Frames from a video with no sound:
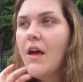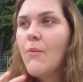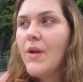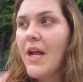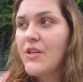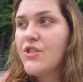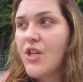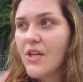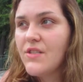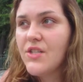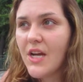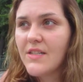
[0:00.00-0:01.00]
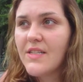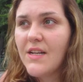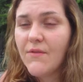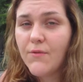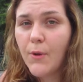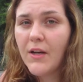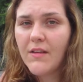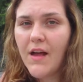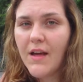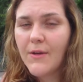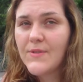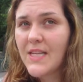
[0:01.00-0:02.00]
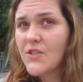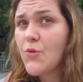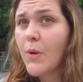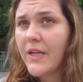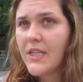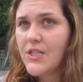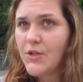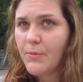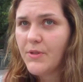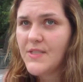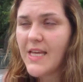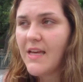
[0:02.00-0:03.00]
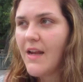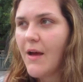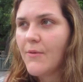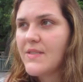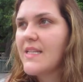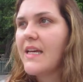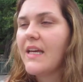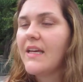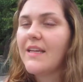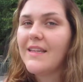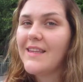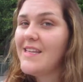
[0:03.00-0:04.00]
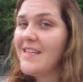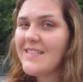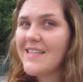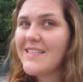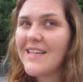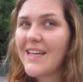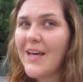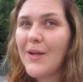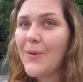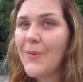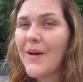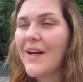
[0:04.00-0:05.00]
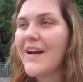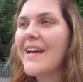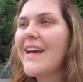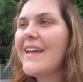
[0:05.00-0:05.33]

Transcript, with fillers: when I just checked it at four o'clock, it was at twenty-two percent. I was like, this isn't gonna work.